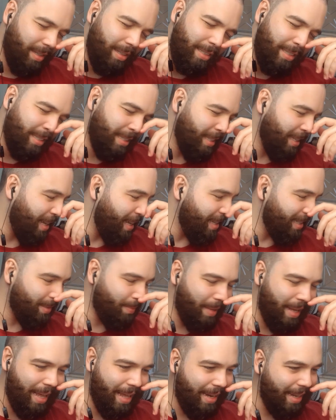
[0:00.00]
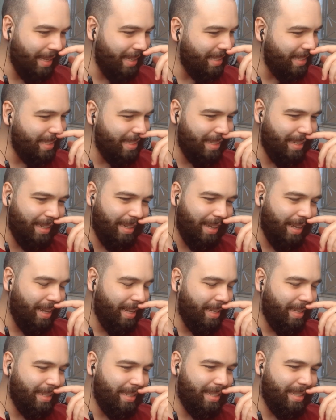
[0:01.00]
Shit, man, he's
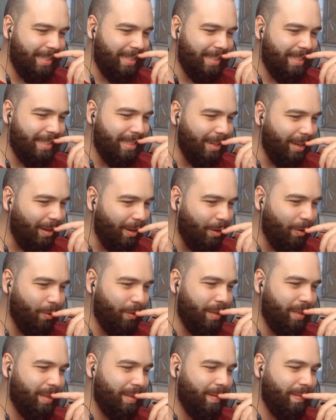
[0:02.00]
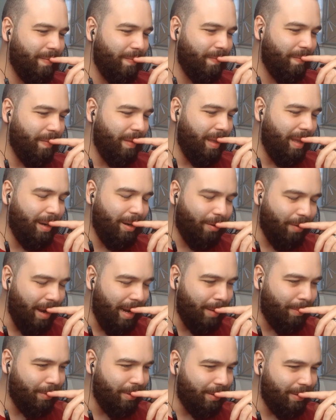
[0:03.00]
so
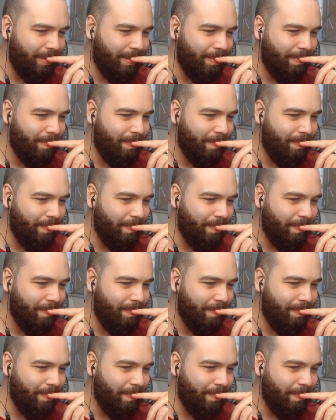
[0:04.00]
incredible.